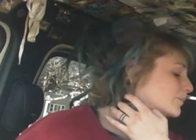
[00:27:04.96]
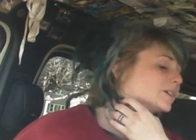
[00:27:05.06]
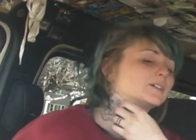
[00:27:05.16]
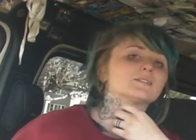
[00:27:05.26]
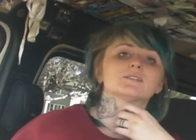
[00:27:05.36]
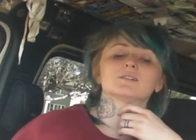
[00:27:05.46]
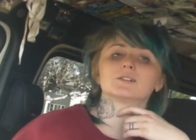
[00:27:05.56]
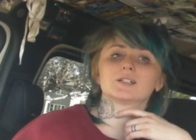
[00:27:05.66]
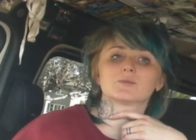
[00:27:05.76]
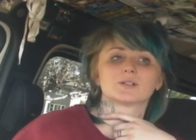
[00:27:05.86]
Man, so
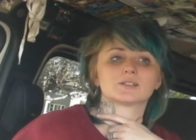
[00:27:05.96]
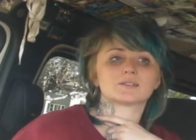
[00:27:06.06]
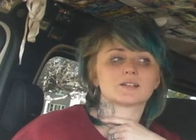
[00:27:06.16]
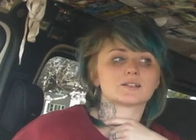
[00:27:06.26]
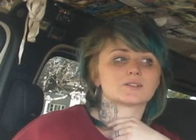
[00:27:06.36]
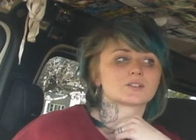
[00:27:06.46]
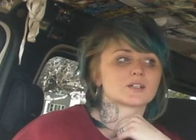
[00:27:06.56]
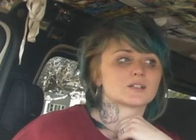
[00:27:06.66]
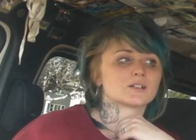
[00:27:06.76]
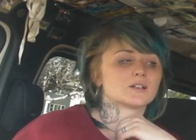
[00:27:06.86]
anyways, that
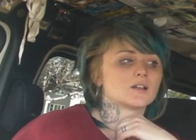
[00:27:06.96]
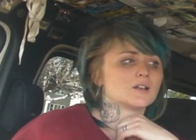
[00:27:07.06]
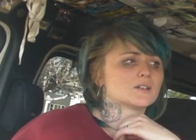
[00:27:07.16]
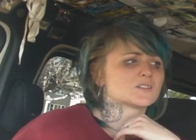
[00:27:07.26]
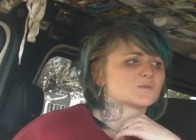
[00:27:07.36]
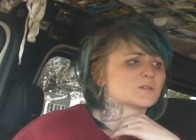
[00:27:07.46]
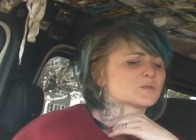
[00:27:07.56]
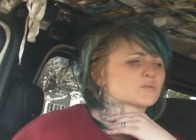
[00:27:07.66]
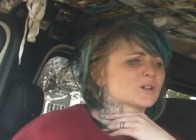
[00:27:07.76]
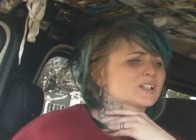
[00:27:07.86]
shit. So we
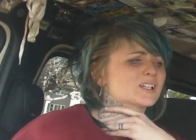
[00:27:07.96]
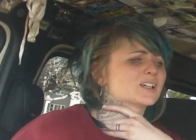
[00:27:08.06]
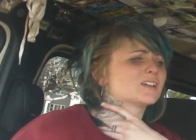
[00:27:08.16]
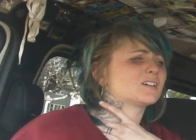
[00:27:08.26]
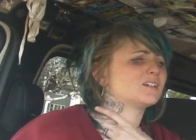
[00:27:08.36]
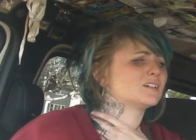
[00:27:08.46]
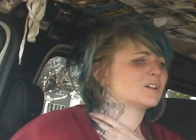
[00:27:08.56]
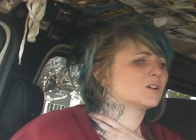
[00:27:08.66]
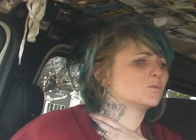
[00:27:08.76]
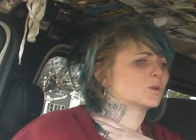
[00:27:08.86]
were running.
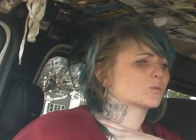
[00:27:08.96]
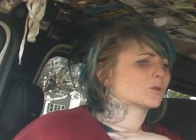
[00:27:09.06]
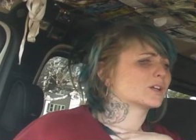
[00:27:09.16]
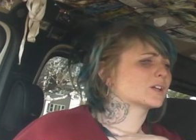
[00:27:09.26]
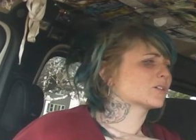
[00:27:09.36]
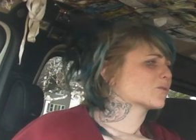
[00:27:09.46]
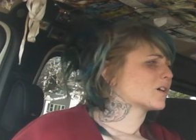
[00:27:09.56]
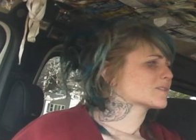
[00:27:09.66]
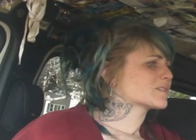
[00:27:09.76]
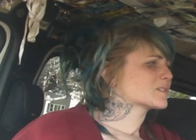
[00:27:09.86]
We were running
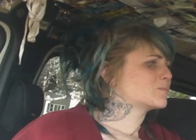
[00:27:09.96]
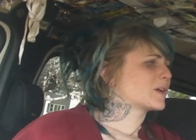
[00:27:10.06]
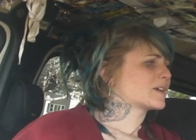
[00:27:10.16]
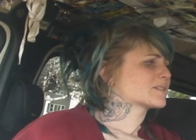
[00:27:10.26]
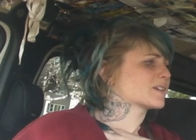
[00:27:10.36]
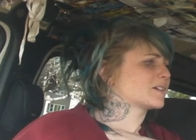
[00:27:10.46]
across this base,